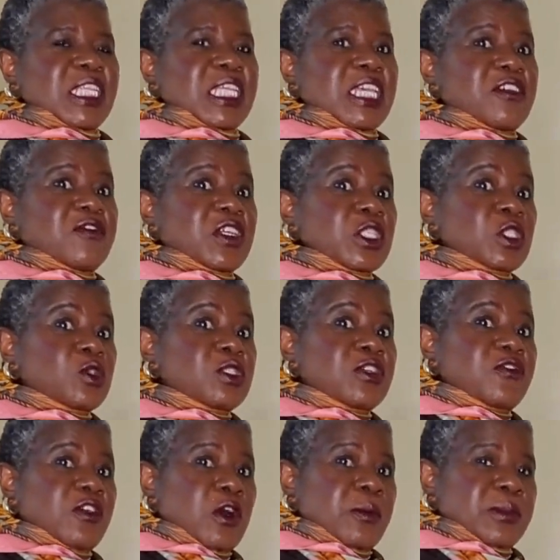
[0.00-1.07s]
even to
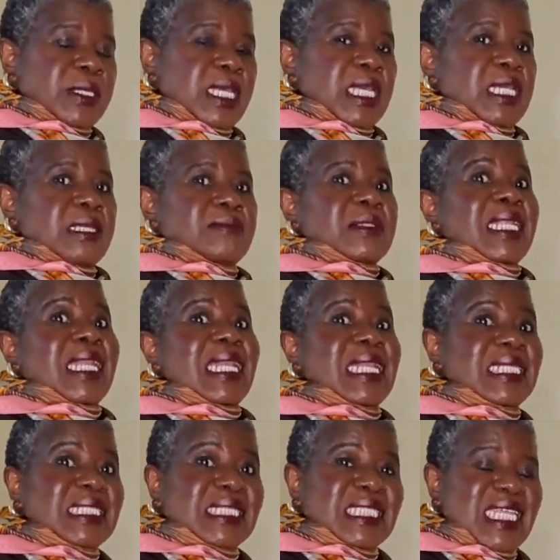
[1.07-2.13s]
develop the
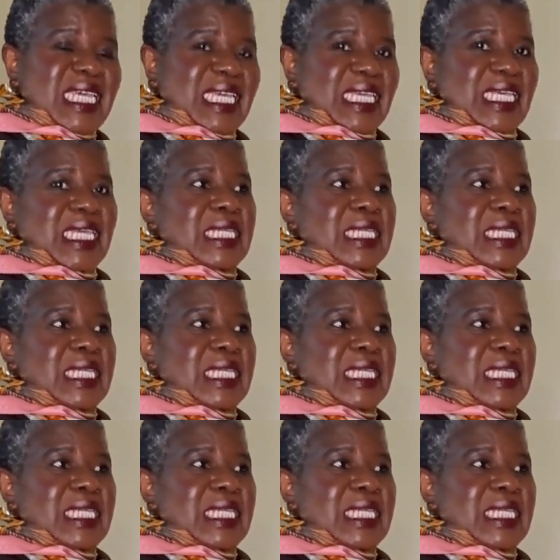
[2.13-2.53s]
listening.